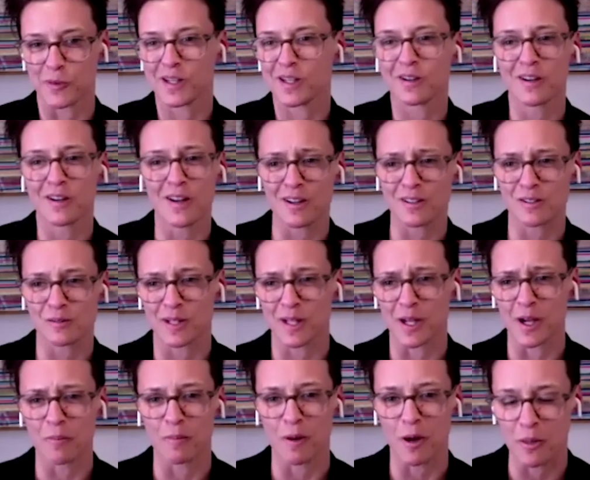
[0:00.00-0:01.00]
but we here at
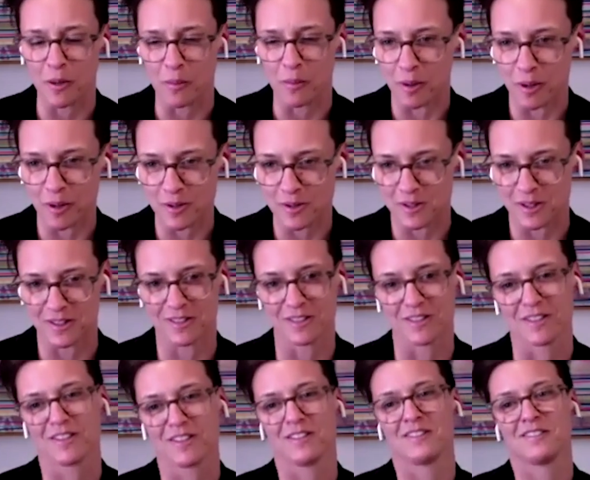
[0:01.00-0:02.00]
Alice, we care about the
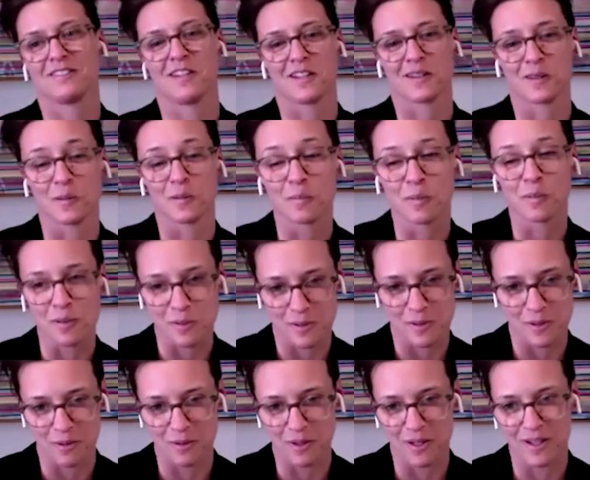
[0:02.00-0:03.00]
person, not the
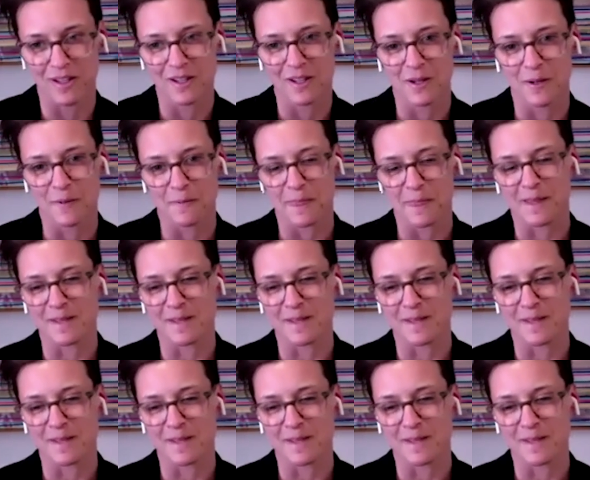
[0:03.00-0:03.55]
persona.